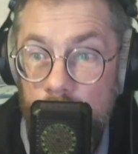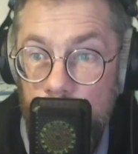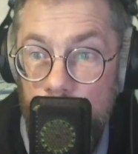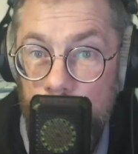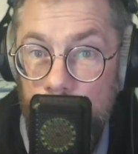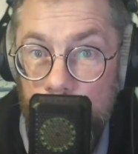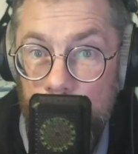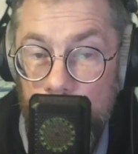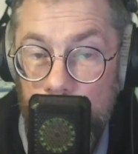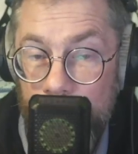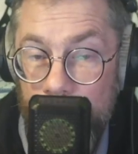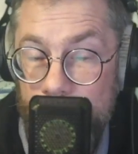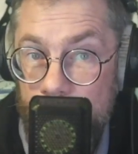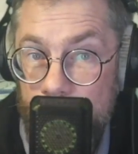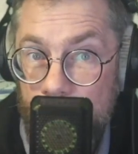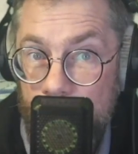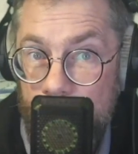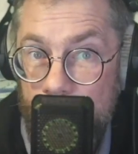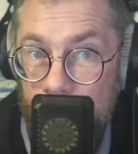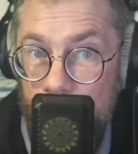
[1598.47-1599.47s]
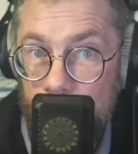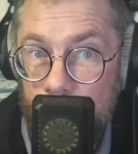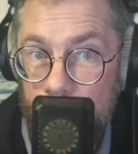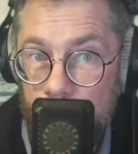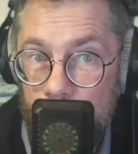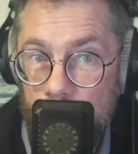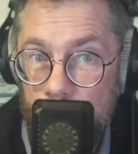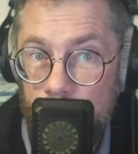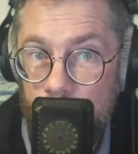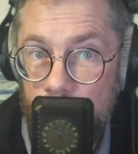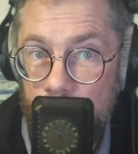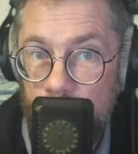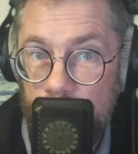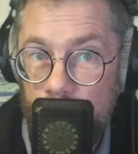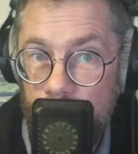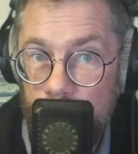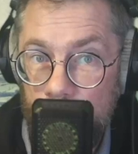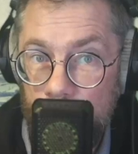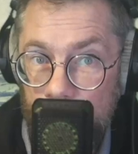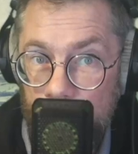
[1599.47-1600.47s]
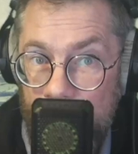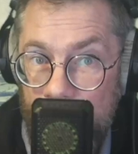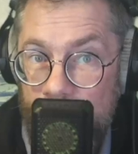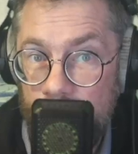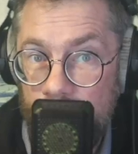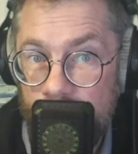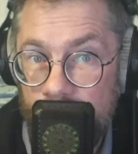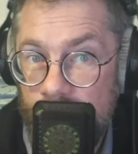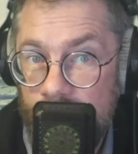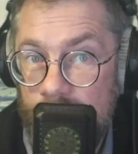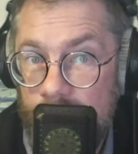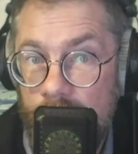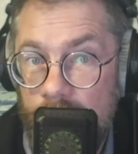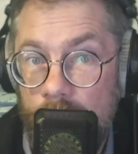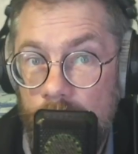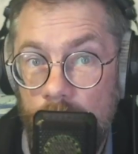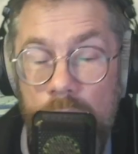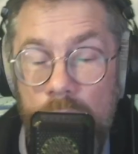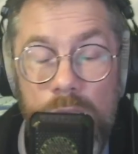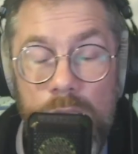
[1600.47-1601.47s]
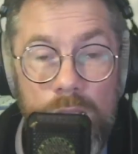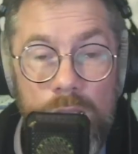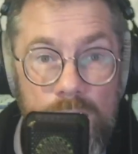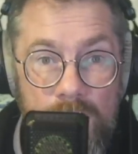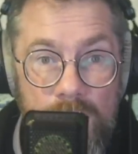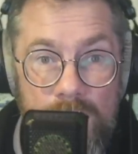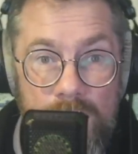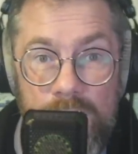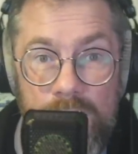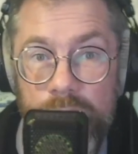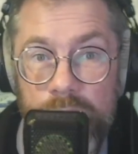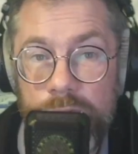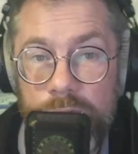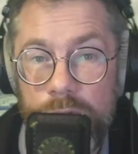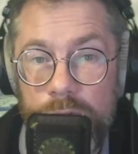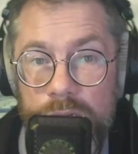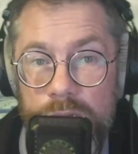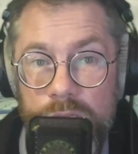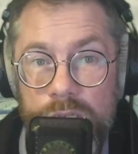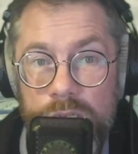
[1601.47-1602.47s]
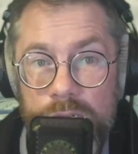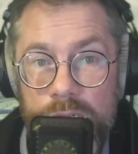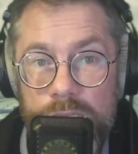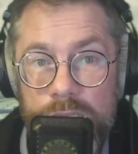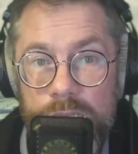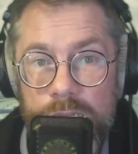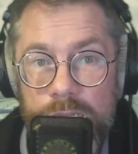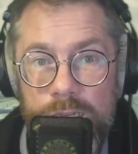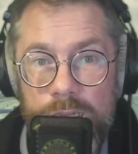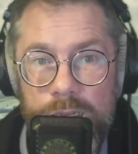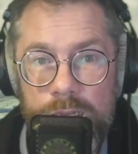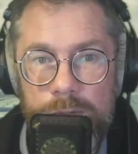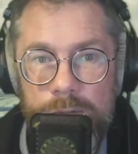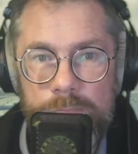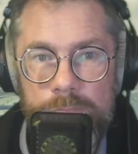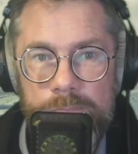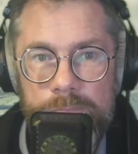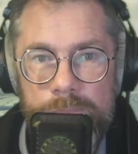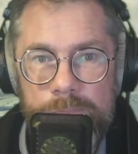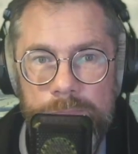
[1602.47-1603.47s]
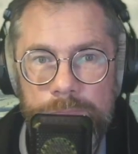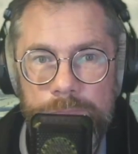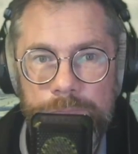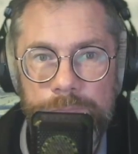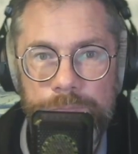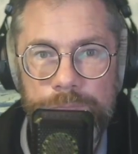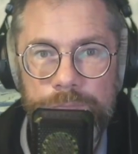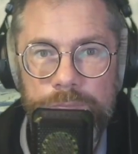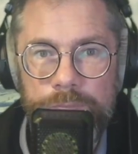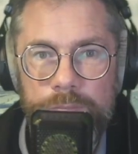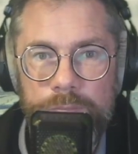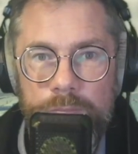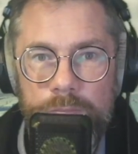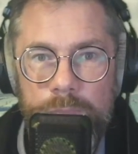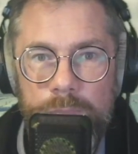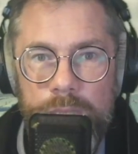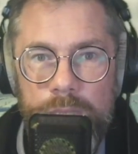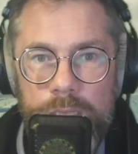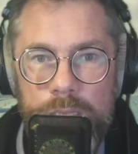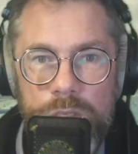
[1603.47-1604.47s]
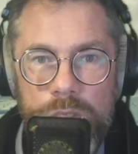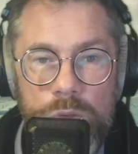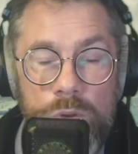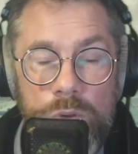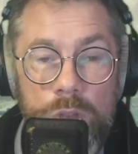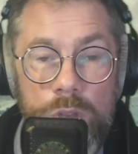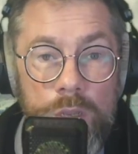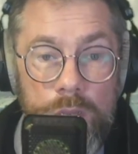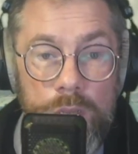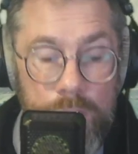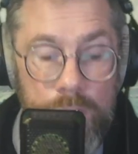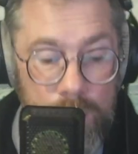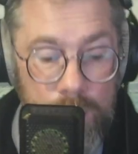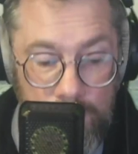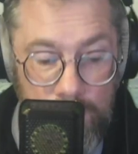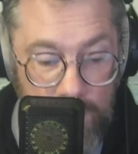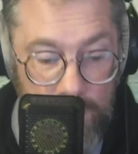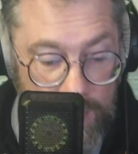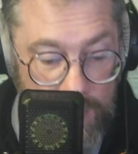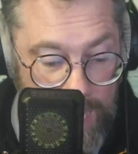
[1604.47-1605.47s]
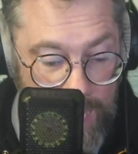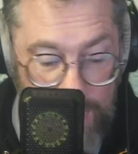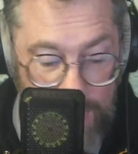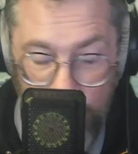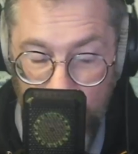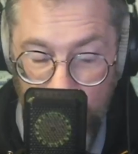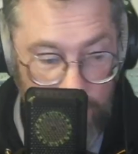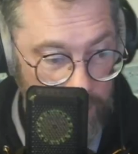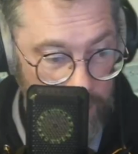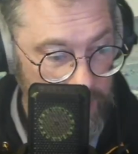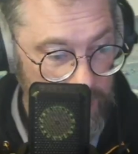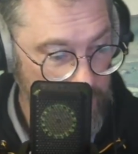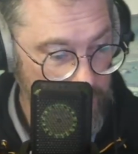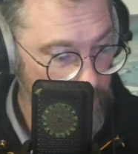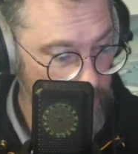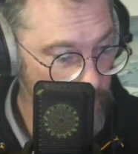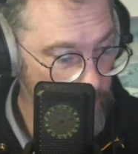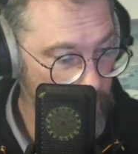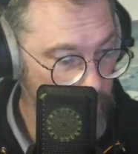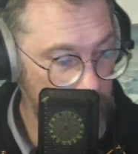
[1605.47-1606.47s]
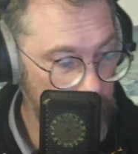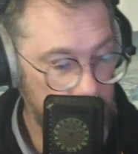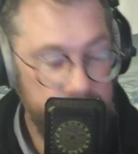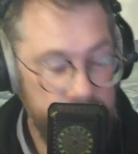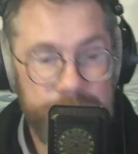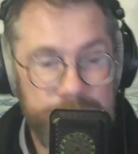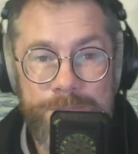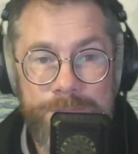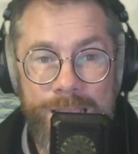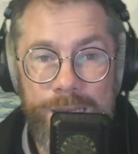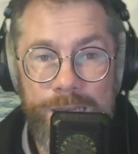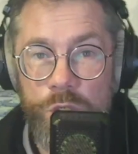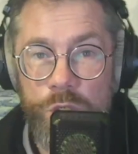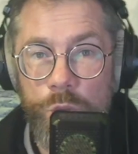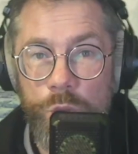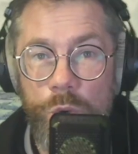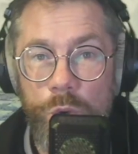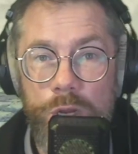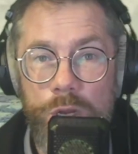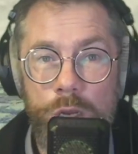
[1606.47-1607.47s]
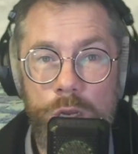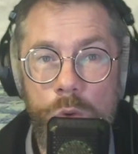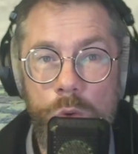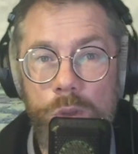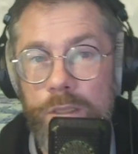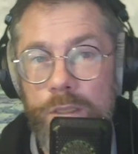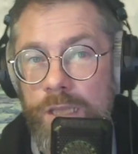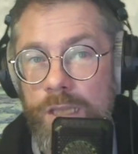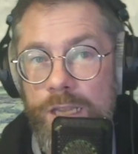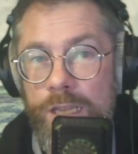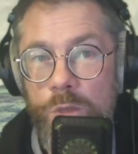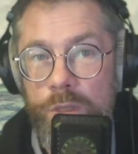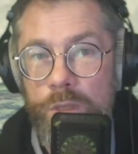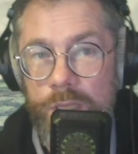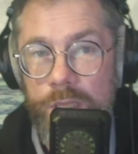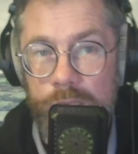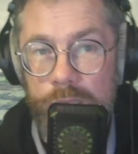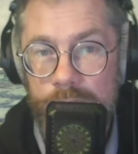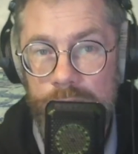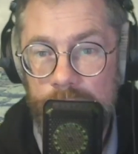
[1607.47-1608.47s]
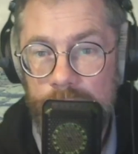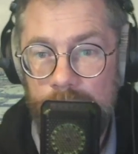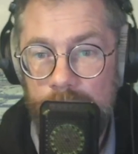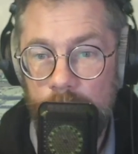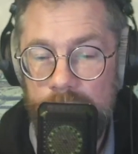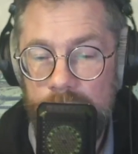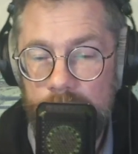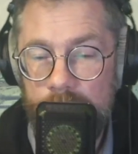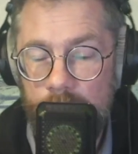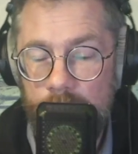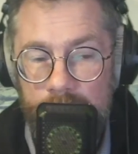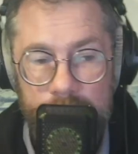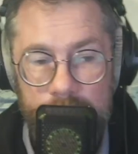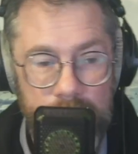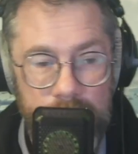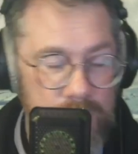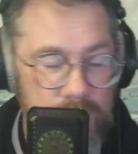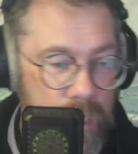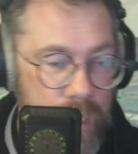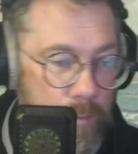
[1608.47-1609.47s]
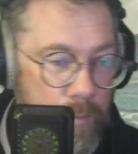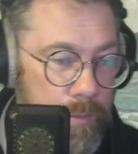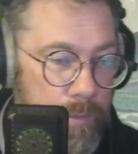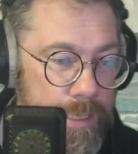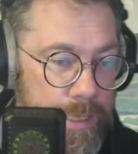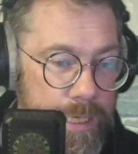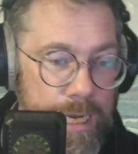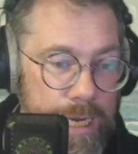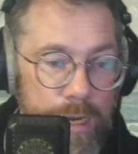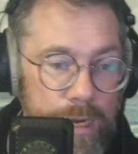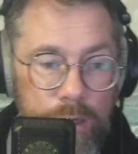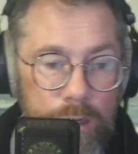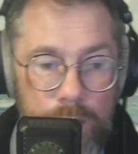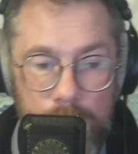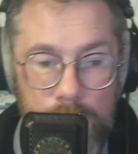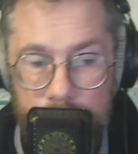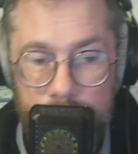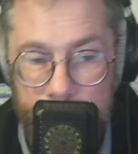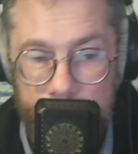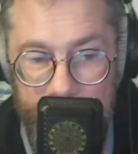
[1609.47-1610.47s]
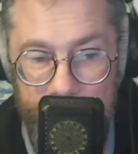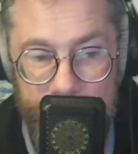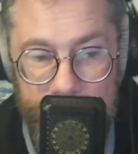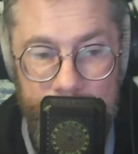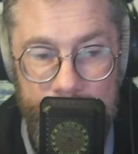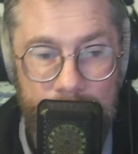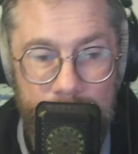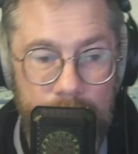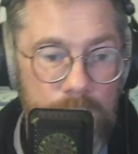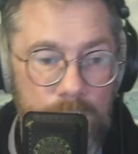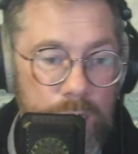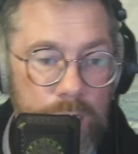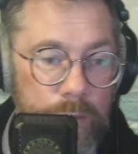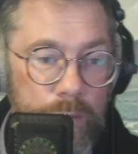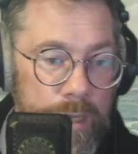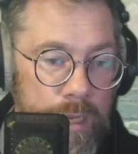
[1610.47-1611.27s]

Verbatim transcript: let's say it, lack of thinking or lack of Christian thinking. So again, we've got this patchwork quilt. That's what the syncretism is. You take a bit here, you bit there. But